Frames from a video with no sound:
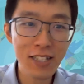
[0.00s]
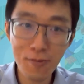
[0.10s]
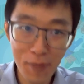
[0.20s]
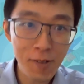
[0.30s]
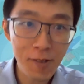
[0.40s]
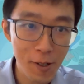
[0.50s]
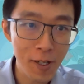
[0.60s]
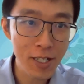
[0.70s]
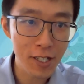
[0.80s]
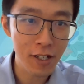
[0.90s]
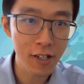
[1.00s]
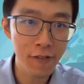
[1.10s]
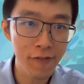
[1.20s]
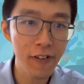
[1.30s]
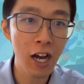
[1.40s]
It's back to that question
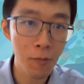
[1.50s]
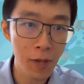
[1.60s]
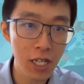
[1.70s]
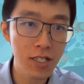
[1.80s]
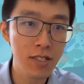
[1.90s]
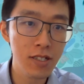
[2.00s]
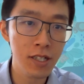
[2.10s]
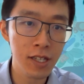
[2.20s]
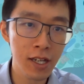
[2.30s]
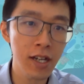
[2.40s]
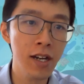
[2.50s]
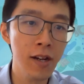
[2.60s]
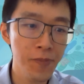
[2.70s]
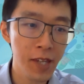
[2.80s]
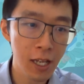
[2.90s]
of how much
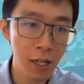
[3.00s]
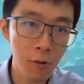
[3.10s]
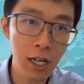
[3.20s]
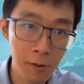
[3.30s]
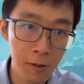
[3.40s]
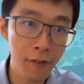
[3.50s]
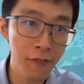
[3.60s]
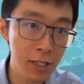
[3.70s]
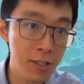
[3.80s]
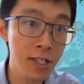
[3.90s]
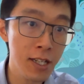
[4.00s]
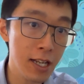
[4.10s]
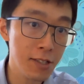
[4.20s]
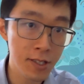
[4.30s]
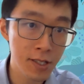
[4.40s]
the kilowatt hour of hydrogen
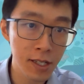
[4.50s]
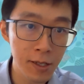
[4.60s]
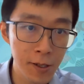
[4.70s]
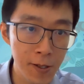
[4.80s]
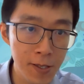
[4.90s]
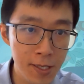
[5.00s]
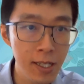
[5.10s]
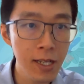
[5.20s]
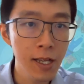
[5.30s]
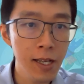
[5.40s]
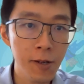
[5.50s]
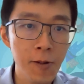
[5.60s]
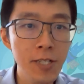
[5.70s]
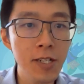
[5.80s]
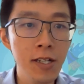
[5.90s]
electricity cost.
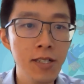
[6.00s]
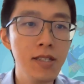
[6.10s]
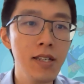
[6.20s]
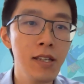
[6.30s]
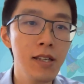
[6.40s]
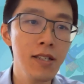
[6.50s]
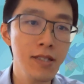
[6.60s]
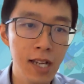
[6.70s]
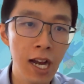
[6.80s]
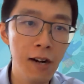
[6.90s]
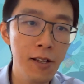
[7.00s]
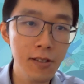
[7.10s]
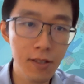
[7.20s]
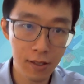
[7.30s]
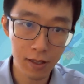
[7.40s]
The question is the
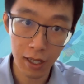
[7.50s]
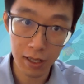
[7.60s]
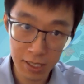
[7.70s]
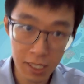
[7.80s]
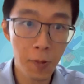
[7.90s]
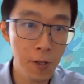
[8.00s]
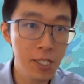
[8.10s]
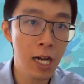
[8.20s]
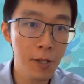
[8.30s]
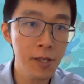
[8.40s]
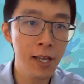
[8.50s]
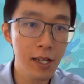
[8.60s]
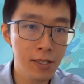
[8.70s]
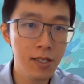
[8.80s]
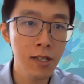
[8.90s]
current Singapore's carbon
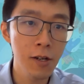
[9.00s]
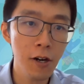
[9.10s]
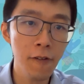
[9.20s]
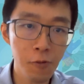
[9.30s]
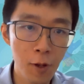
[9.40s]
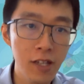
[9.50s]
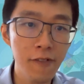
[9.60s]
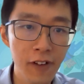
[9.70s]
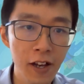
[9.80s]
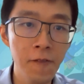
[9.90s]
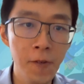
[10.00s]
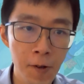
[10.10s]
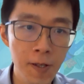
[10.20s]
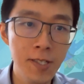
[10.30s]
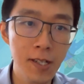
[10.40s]
tax of
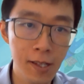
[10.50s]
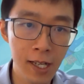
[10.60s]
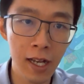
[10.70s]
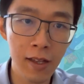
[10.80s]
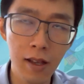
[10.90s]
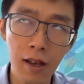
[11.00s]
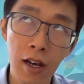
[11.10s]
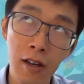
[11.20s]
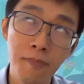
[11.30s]
$25 a ton,